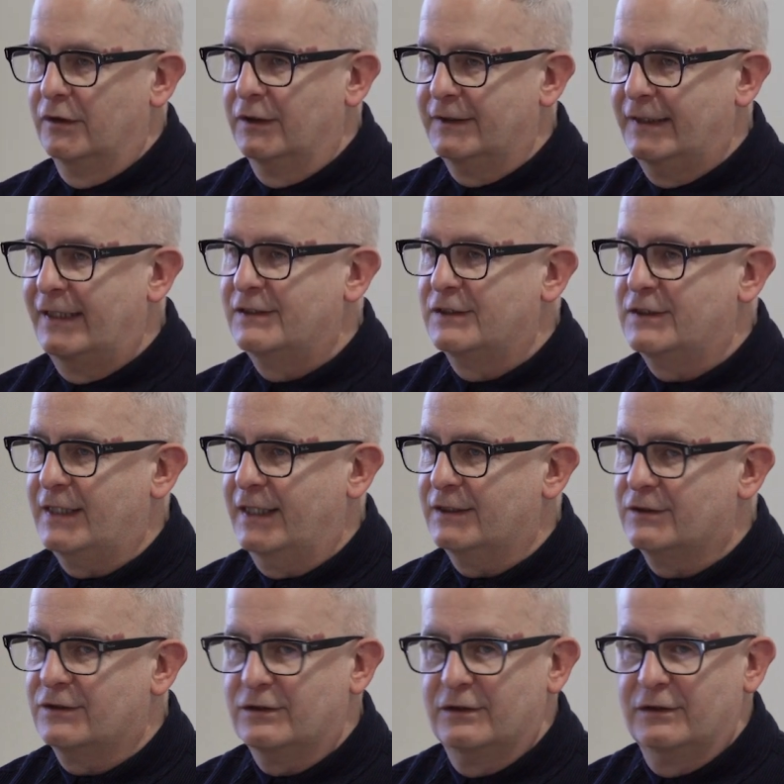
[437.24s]
data
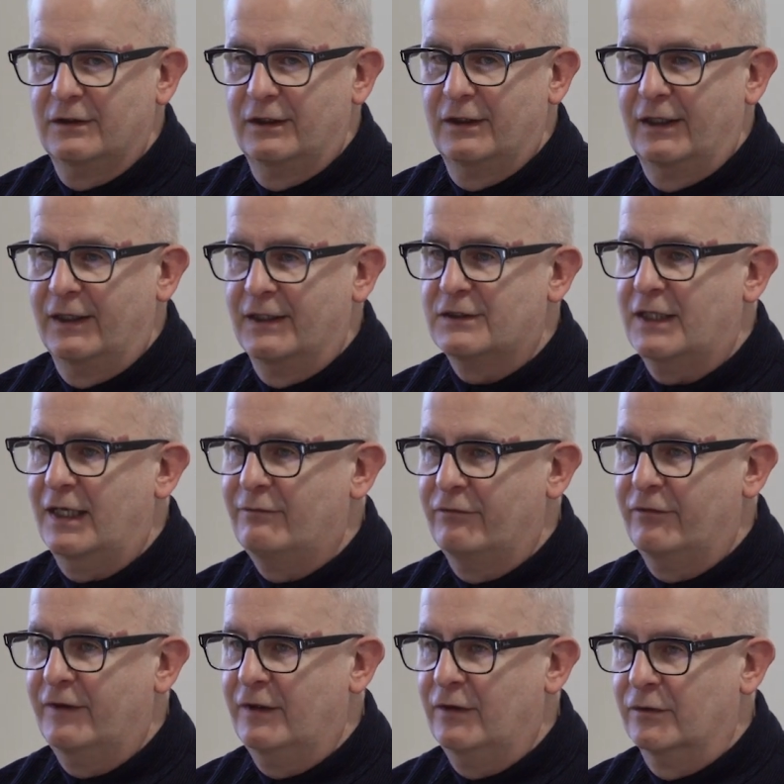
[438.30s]
sets in the same
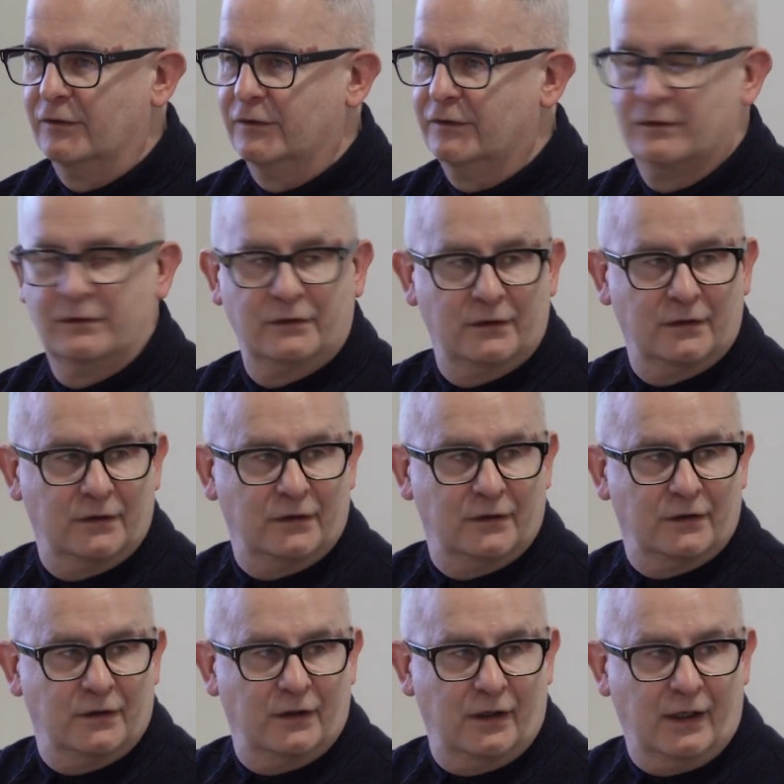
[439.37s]
field
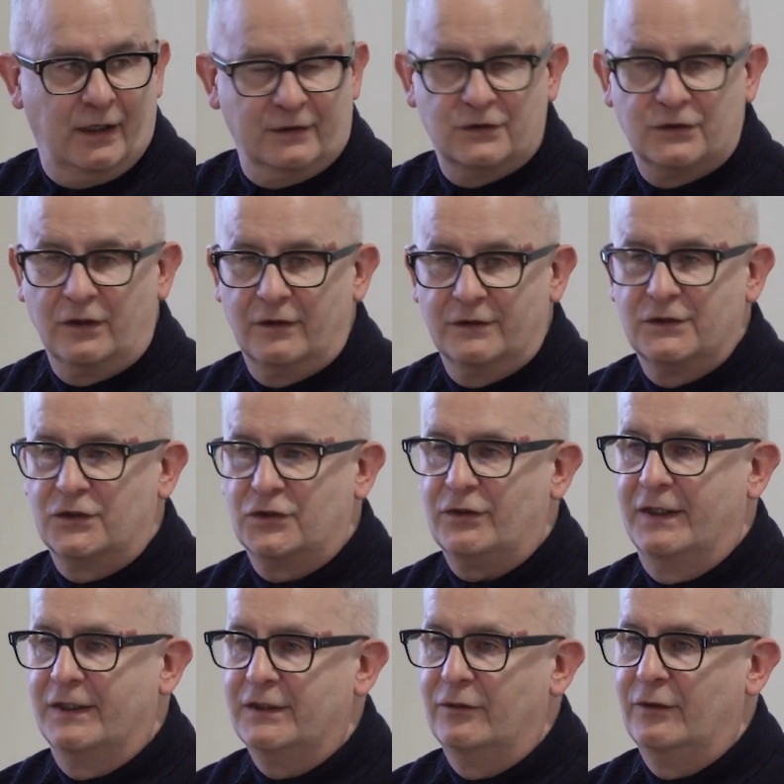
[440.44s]
and started to
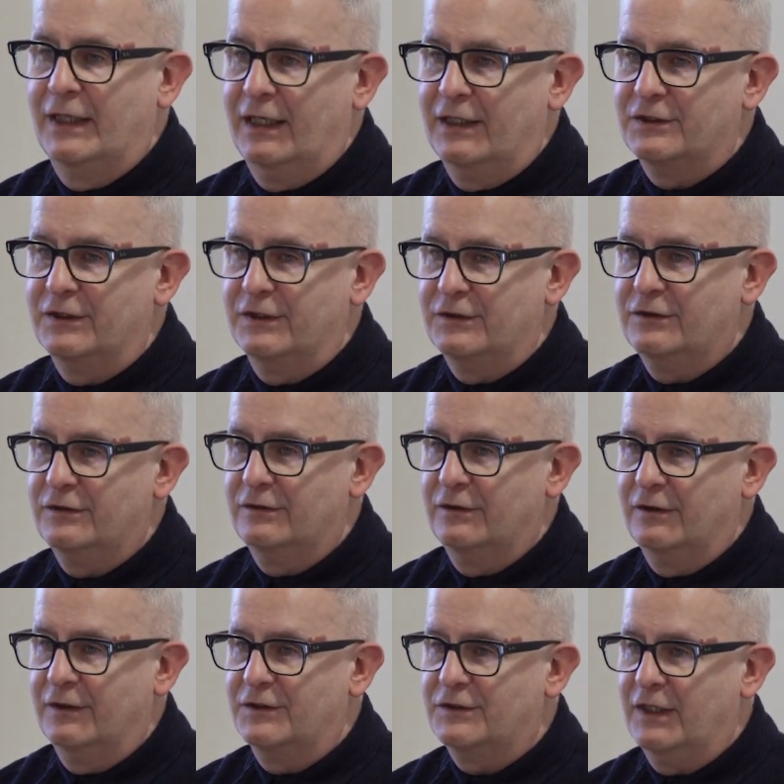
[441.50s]
try and do analysis
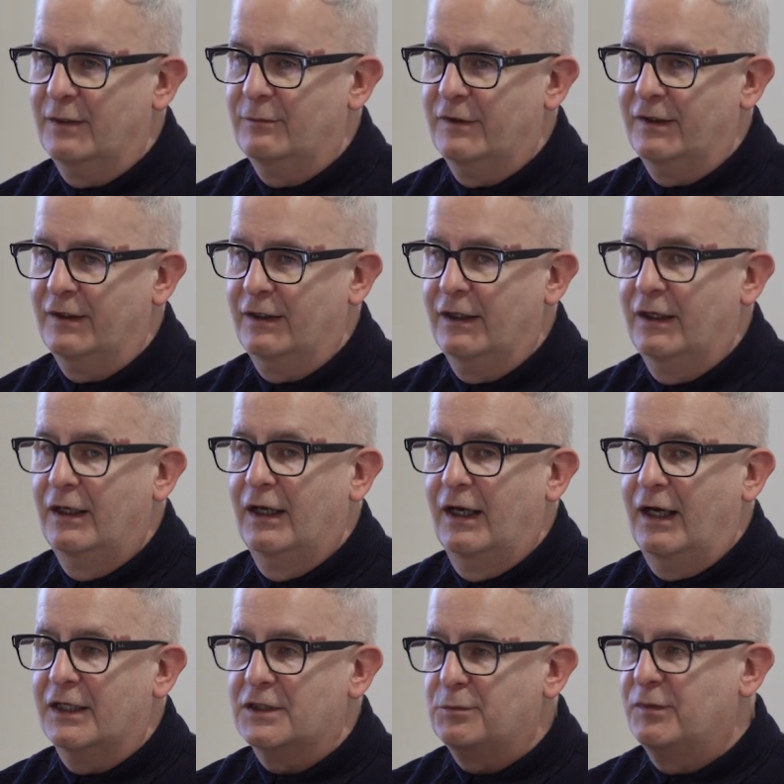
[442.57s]
on the same thing.
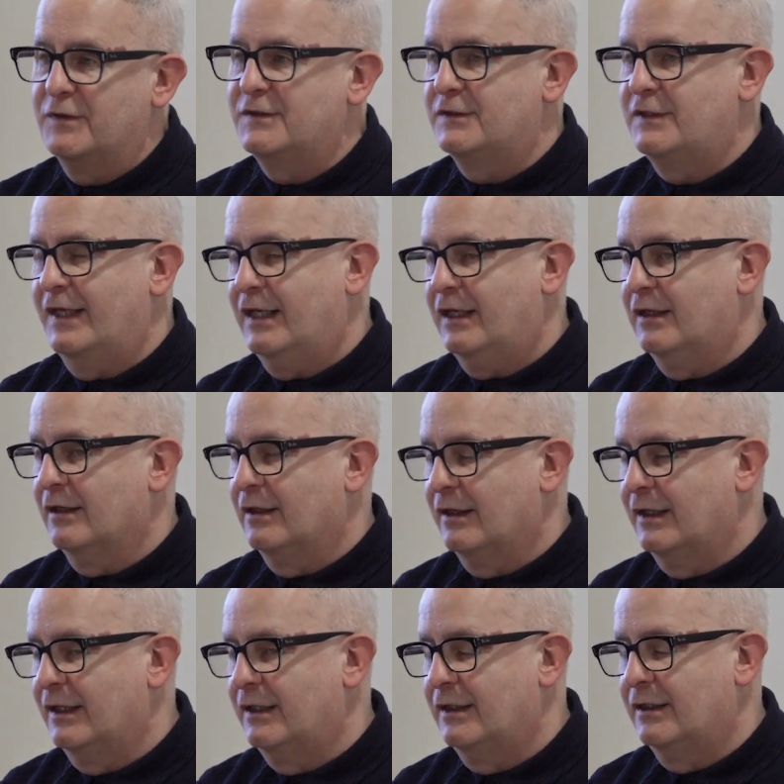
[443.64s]
And it's
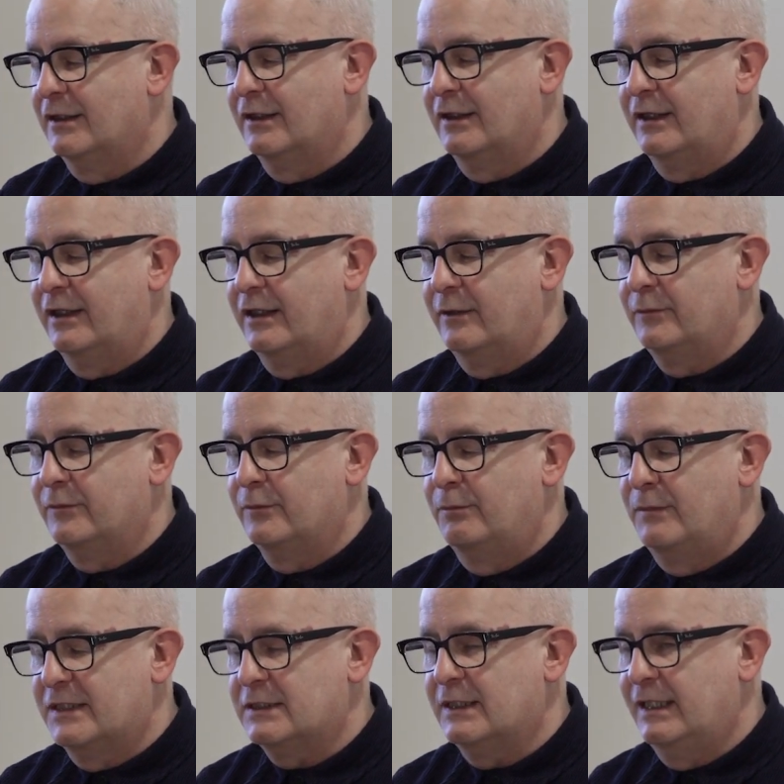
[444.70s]
particularly
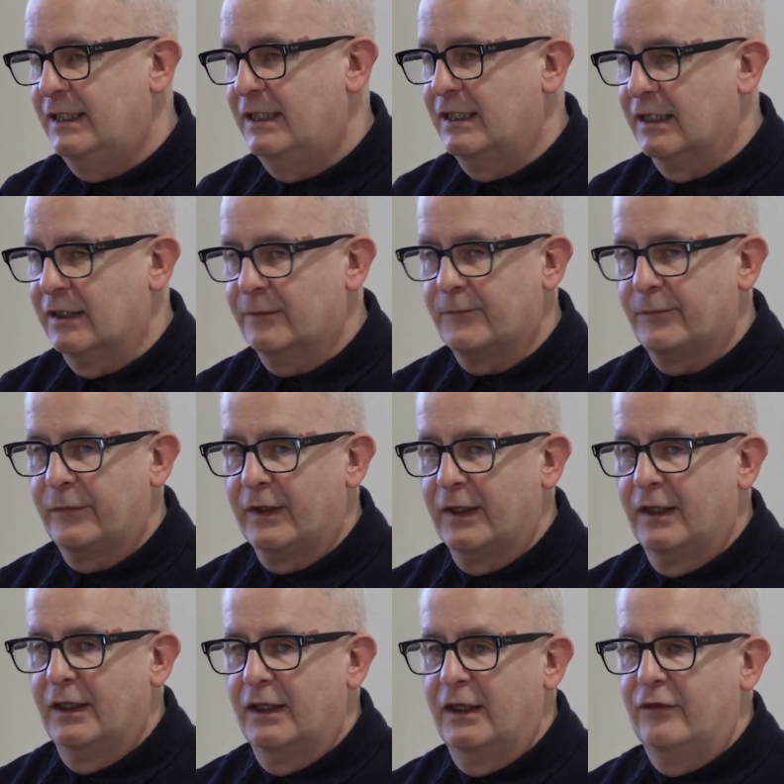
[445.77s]
misleading
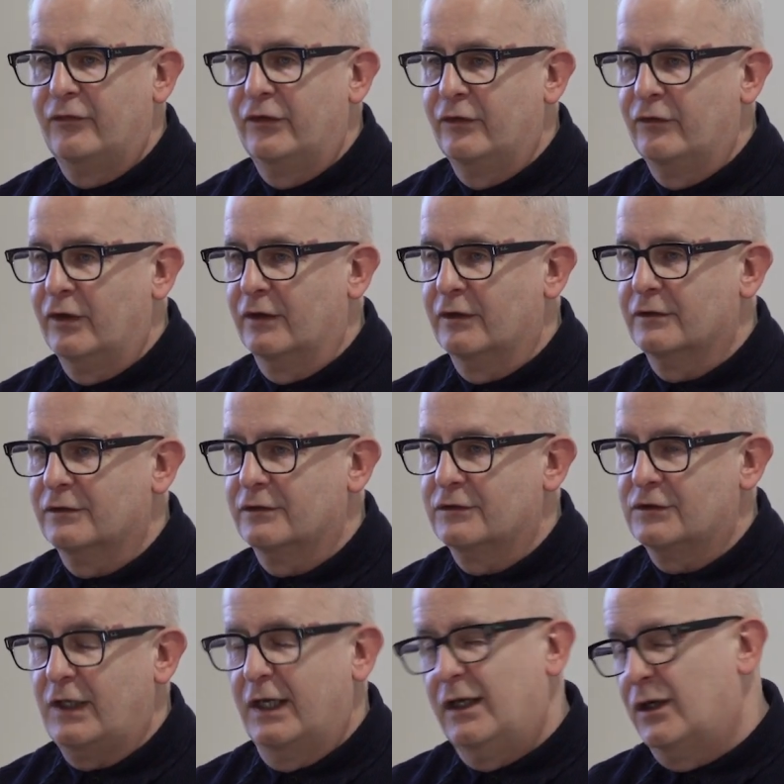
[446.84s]
if you've got,
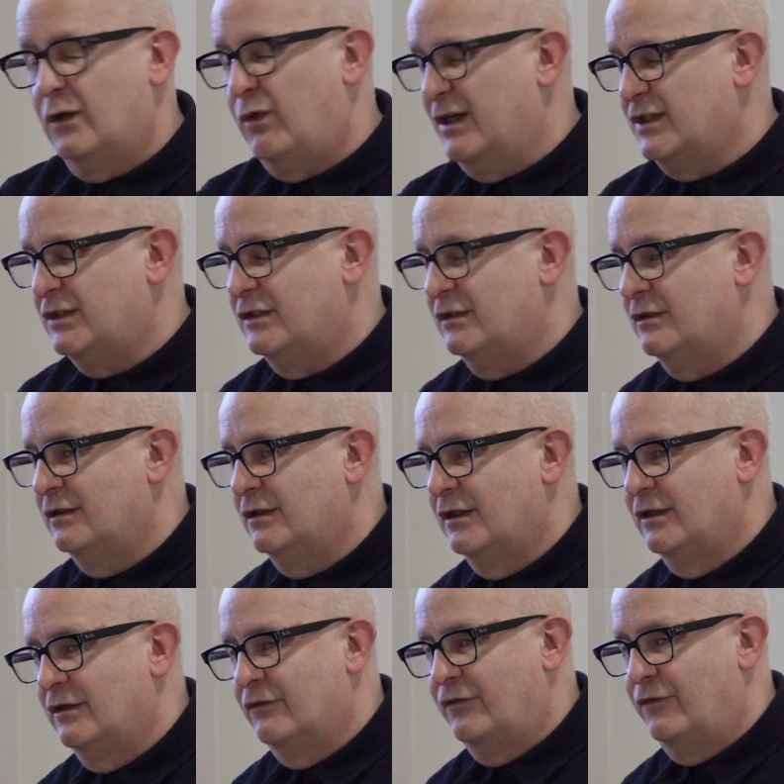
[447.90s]
say, question
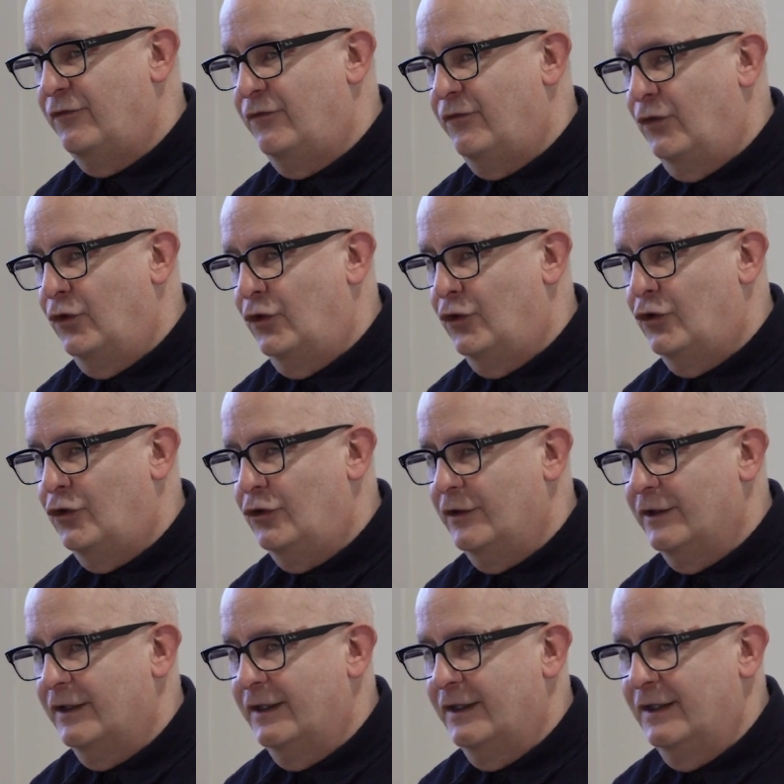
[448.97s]
4
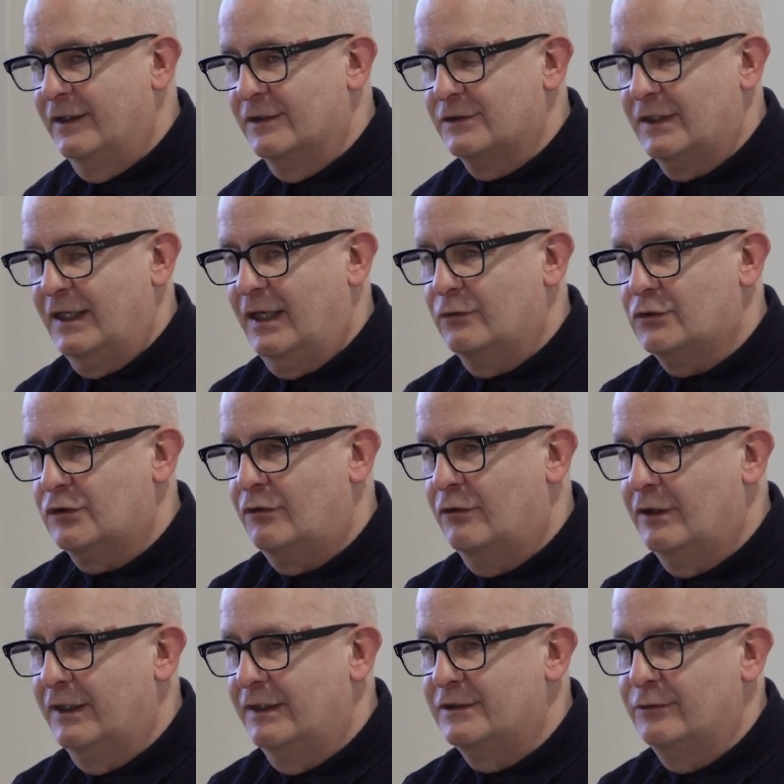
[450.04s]
is how
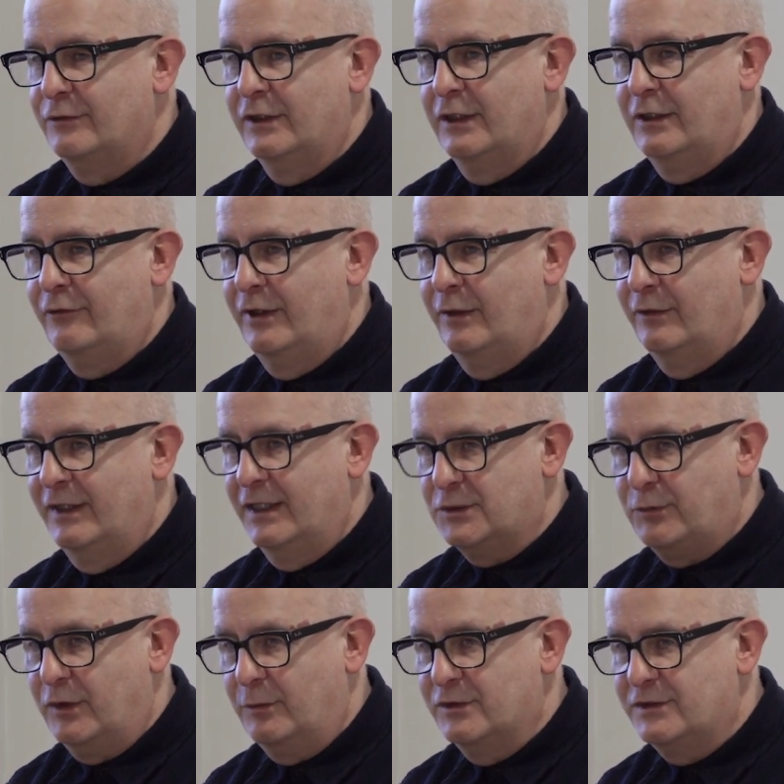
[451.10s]
strongly do we agree with this
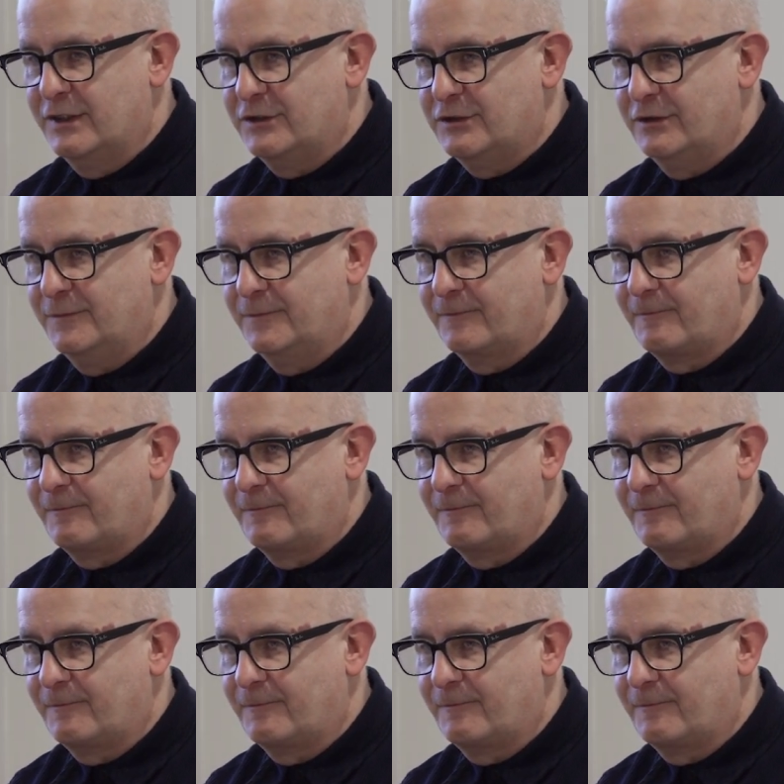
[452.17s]
proposition?